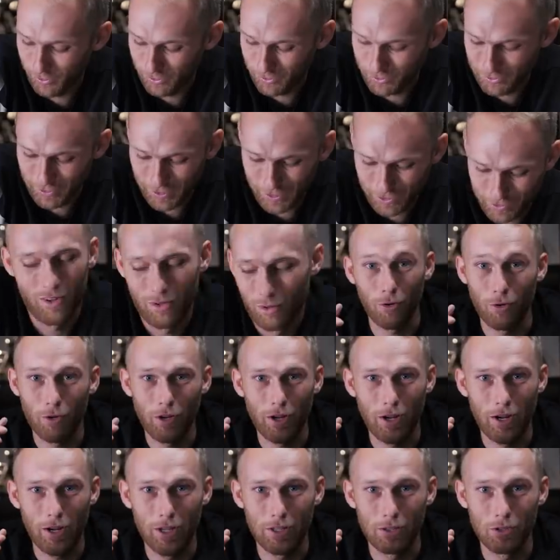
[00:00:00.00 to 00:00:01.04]
the seats.
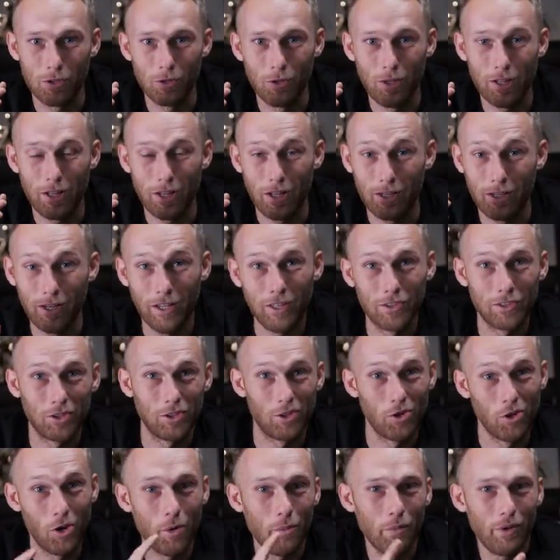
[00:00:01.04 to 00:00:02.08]
Okay, let's do it like this.
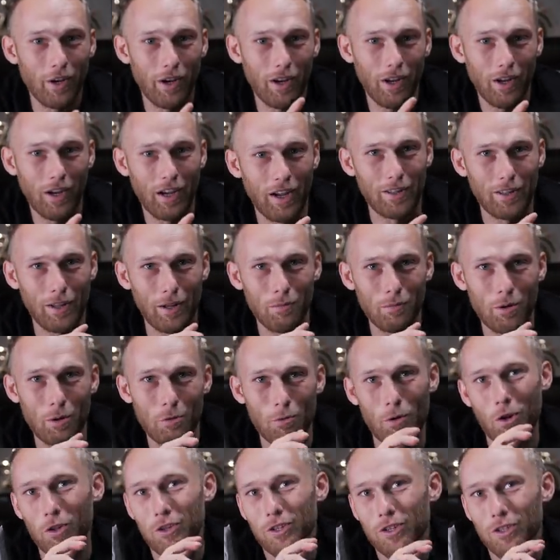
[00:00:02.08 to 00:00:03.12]
Dominic, tell me
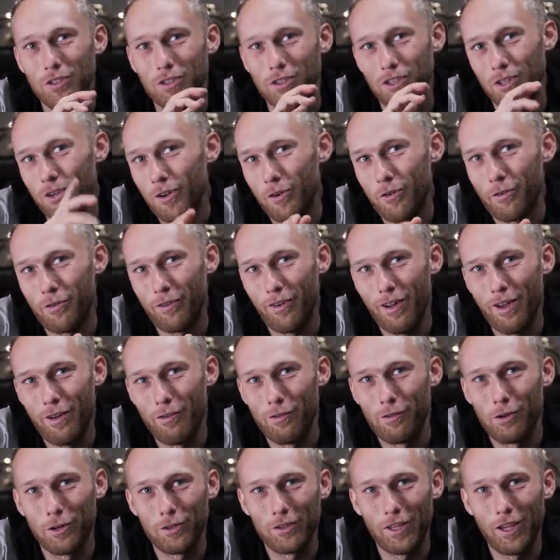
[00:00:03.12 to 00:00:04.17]
what is your
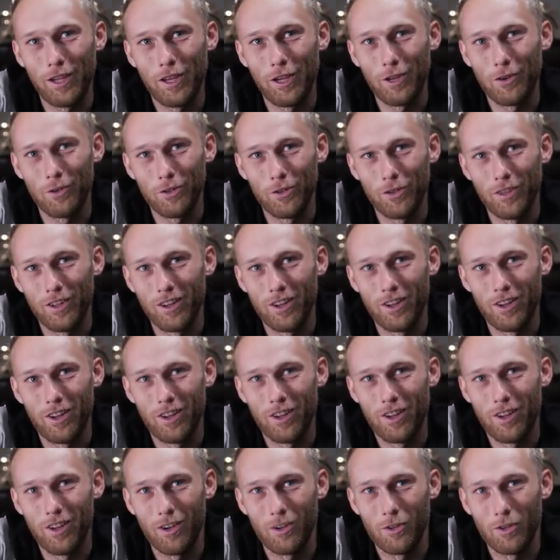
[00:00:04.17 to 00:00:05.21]
favorite thing on the,
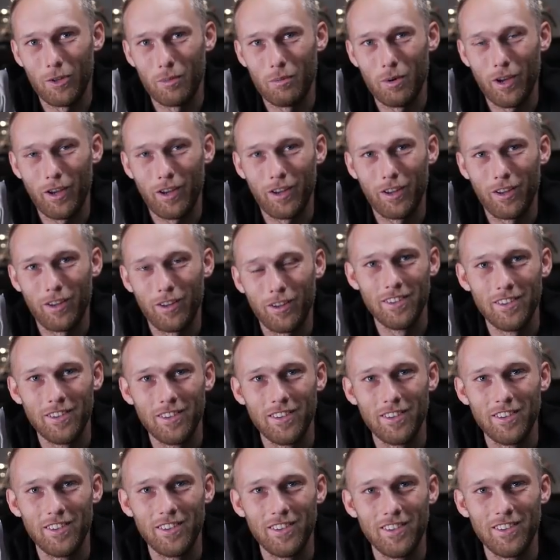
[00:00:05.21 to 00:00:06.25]
on the bike? Uh,
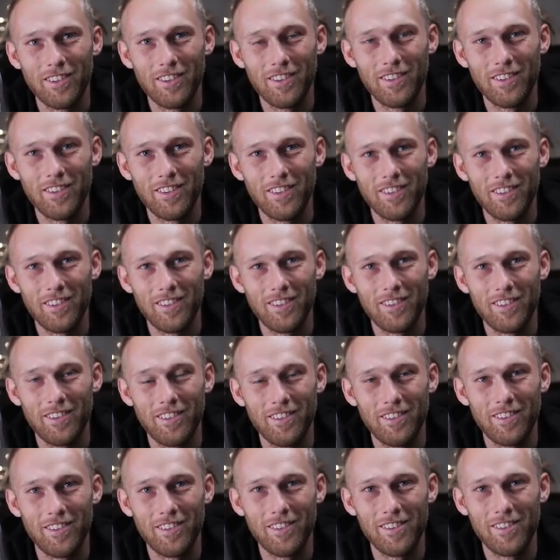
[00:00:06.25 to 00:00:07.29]
besides the
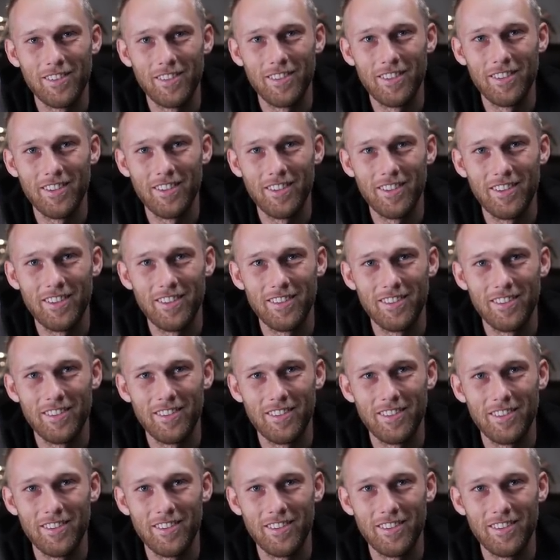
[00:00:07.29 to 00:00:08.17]
cool color, it's